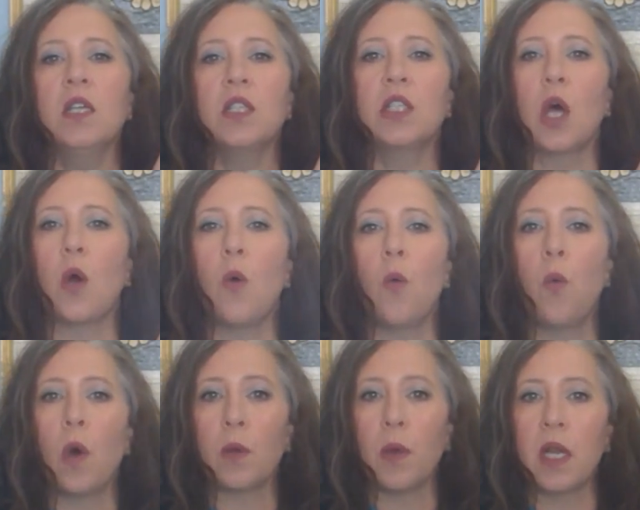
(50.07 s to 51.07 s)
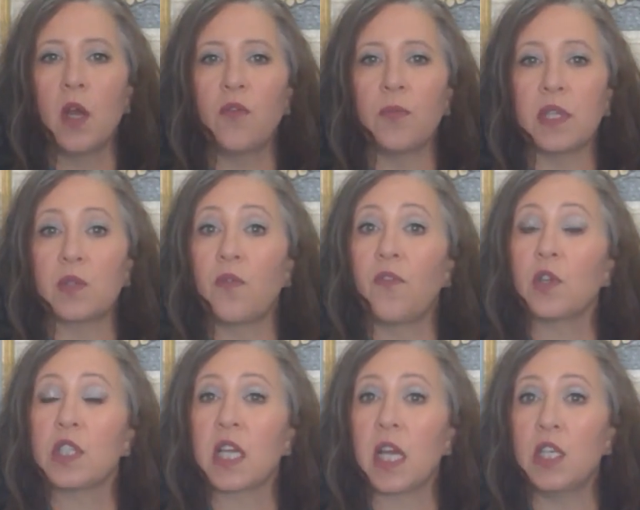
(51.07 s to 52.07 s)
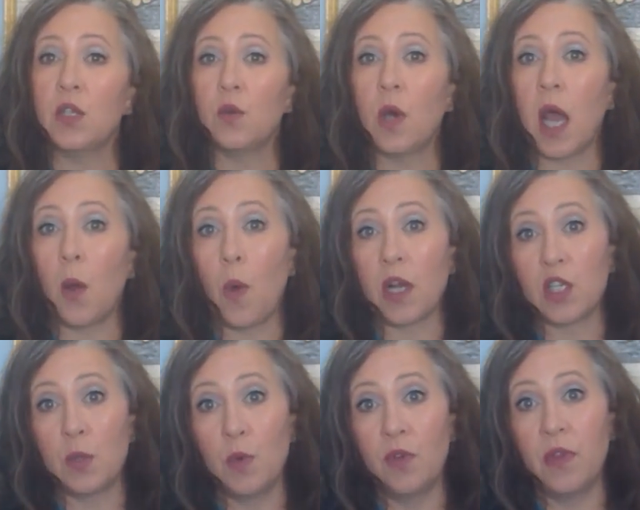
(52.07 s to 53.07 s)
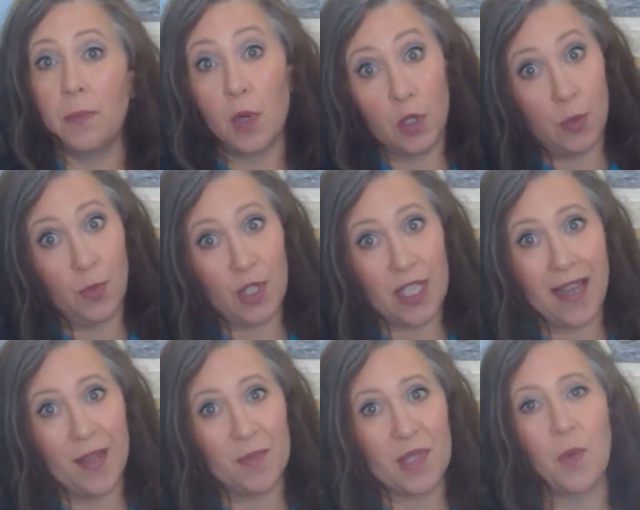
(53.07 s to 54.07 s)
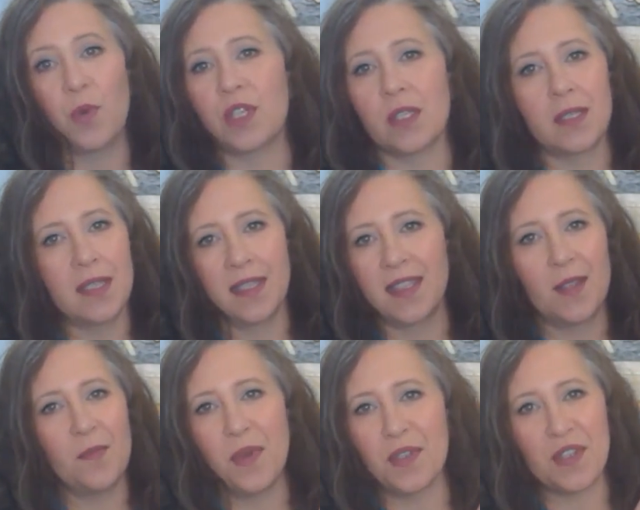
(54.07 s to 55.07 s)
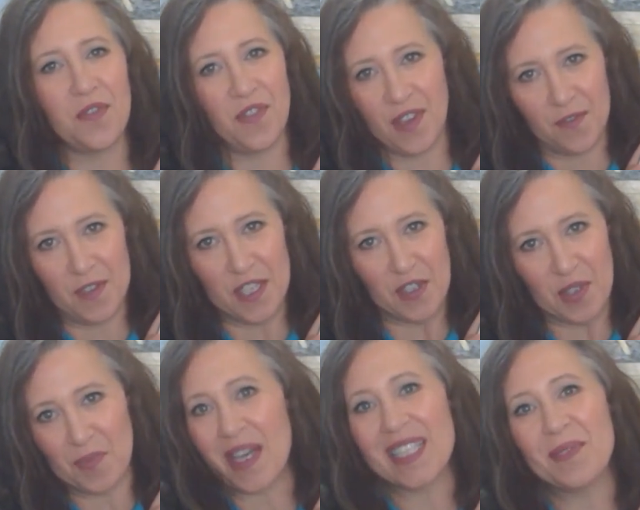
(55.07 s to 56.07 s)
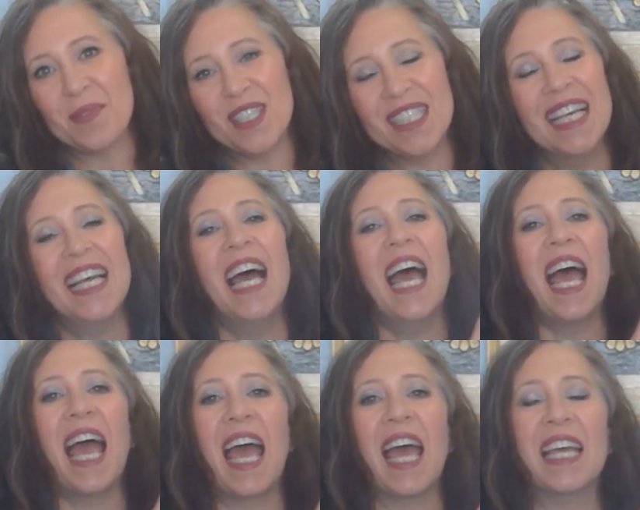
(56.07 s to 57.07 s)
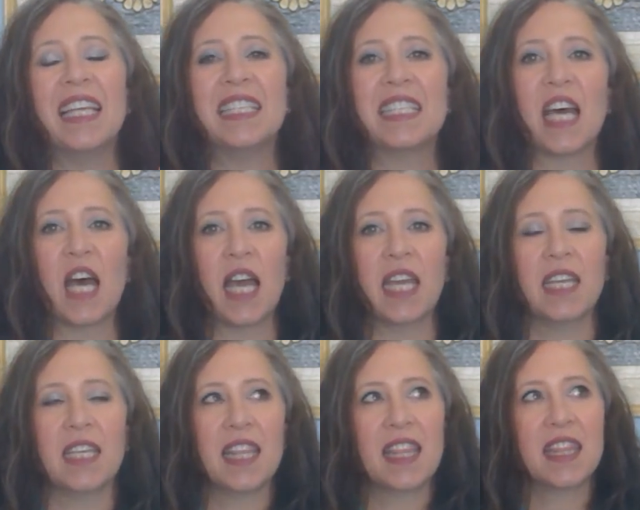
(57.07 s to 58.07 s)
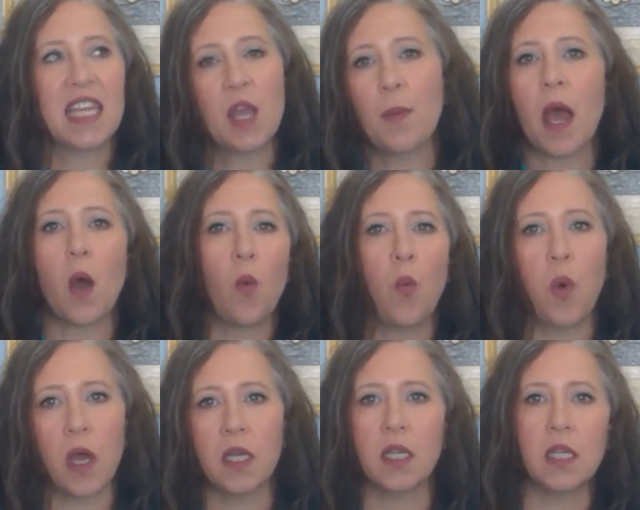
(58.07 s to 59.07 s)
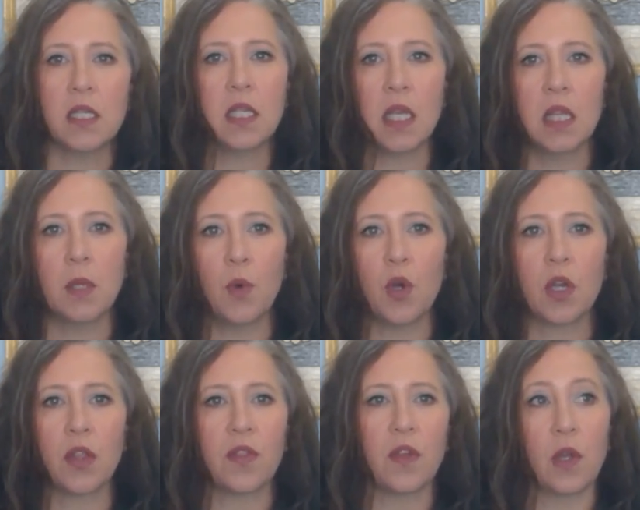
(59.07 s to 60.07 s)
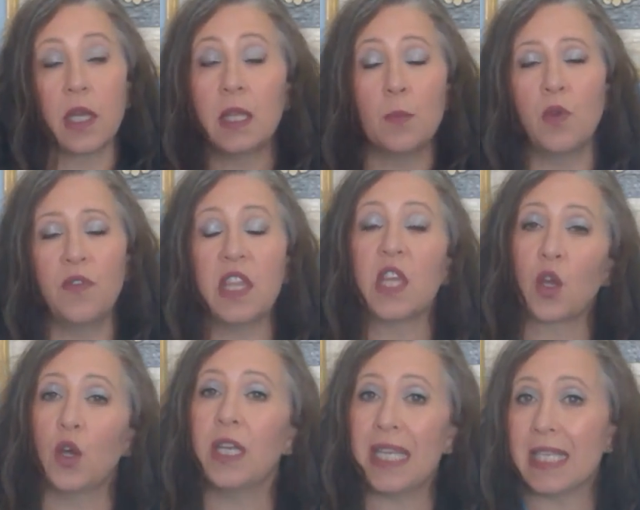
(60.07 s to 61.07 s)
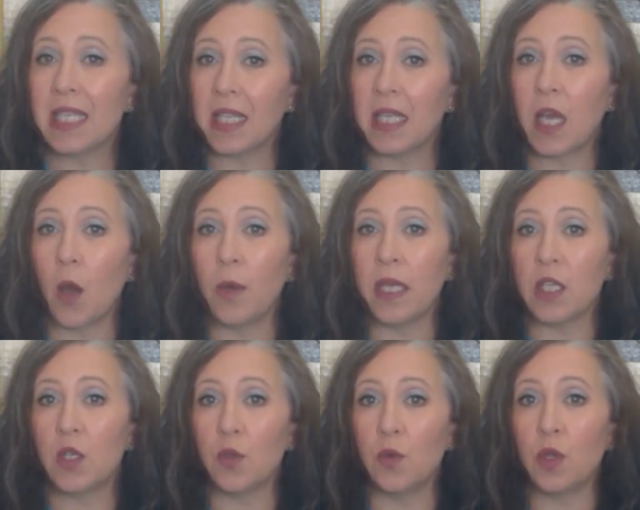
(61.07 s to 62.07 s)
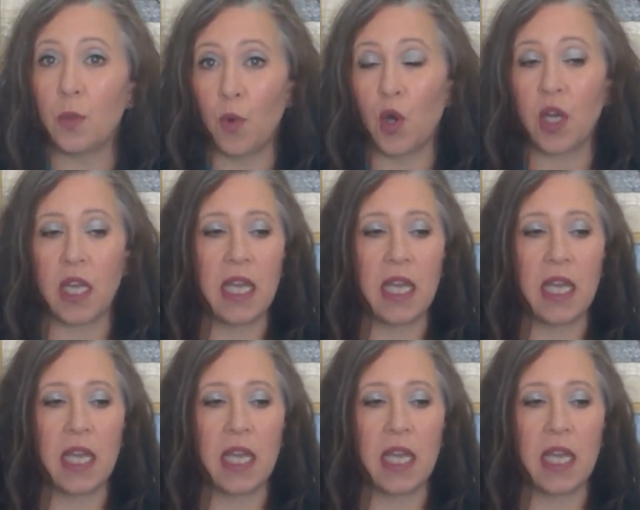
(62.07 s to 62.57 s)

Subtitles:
So what do I know from this? Well, first thing I do, I watch the movie multiple times, which is the most fun research possible. And I think about what is in the book, in the movie, that could easily go into the book.